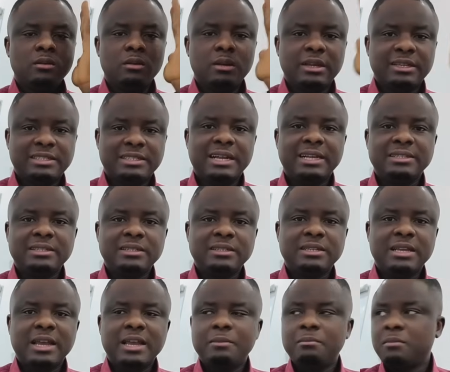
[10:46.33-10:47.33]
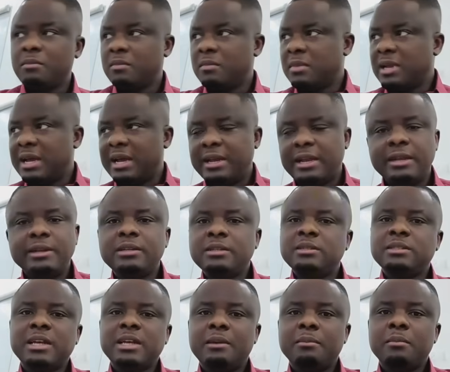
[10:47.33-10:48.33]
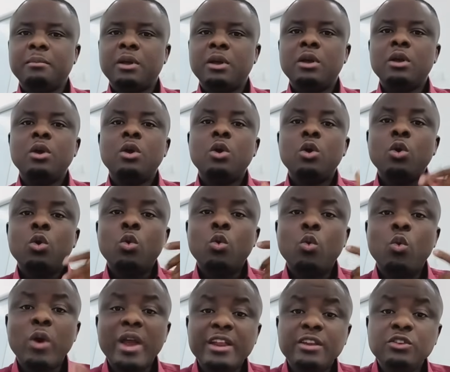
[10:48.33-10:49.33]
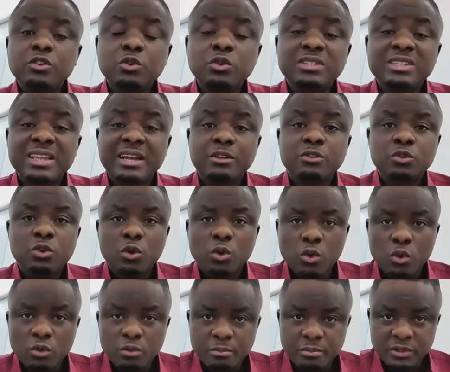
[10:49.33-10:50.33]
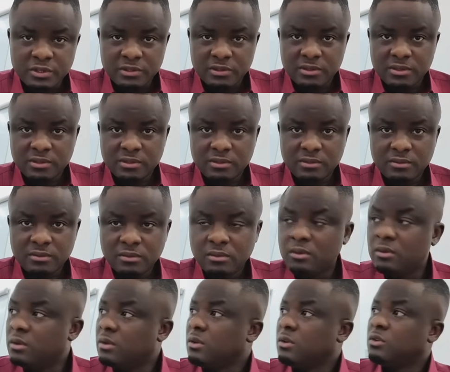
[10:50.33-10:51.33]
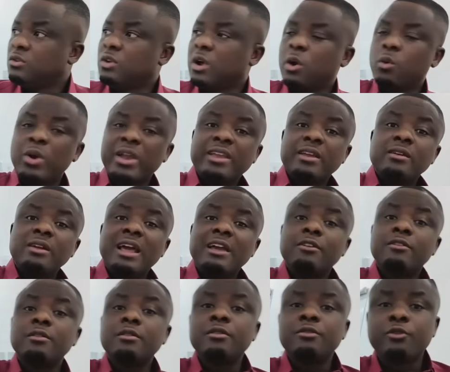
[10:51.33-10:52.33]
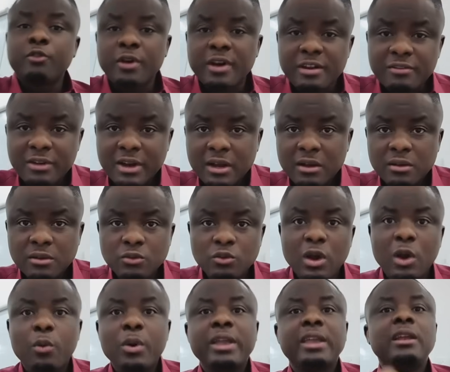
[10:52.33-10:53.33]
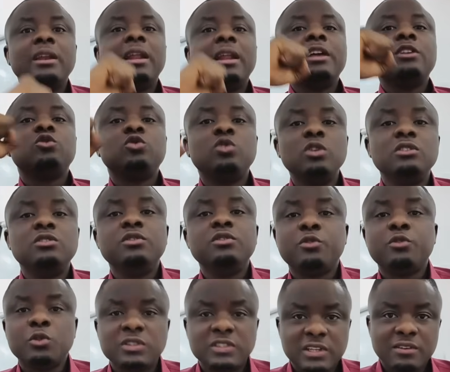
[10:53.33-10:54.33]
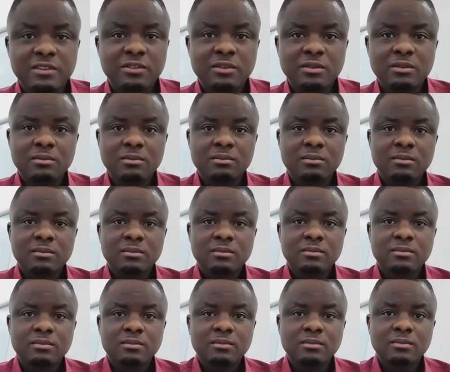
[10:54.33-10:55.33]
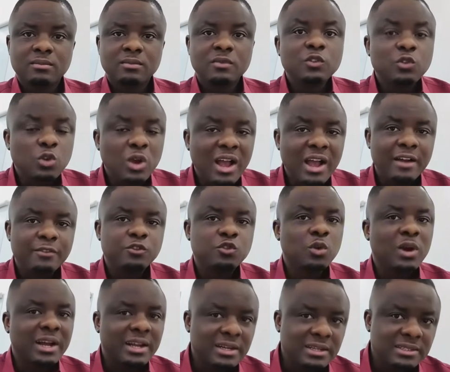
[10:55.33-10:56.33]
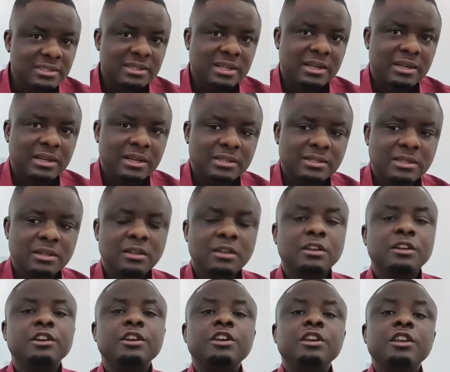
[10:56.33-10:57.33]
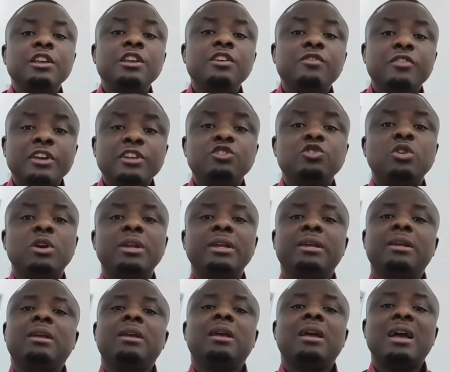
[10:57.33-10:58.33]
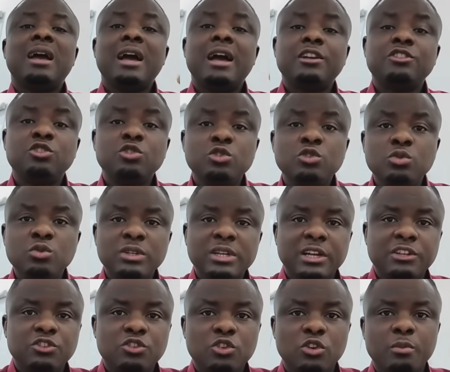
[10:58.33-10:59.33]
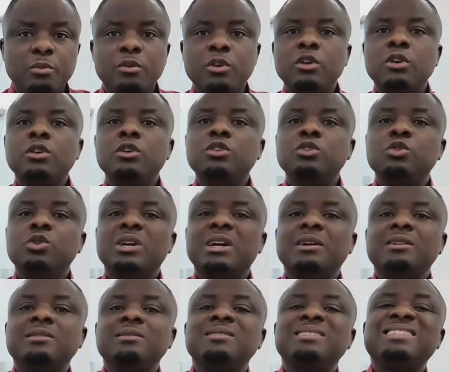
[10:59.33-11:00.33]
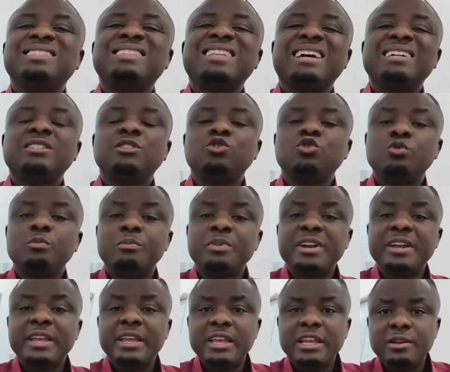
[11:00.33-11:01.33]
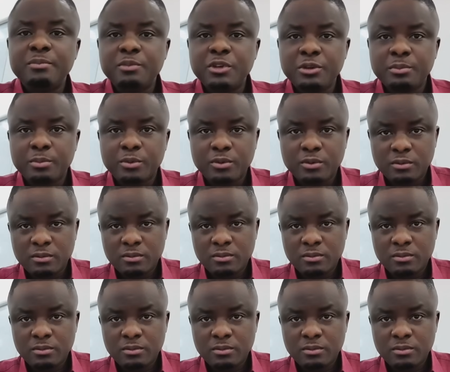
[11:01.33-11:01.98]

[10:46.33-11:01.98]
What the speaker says: a starting time, an ending time. When you start your own business, you are working like forever. You are working like 24/7. You have to understand that. Eventually, as you do that job, you can start to bring in people.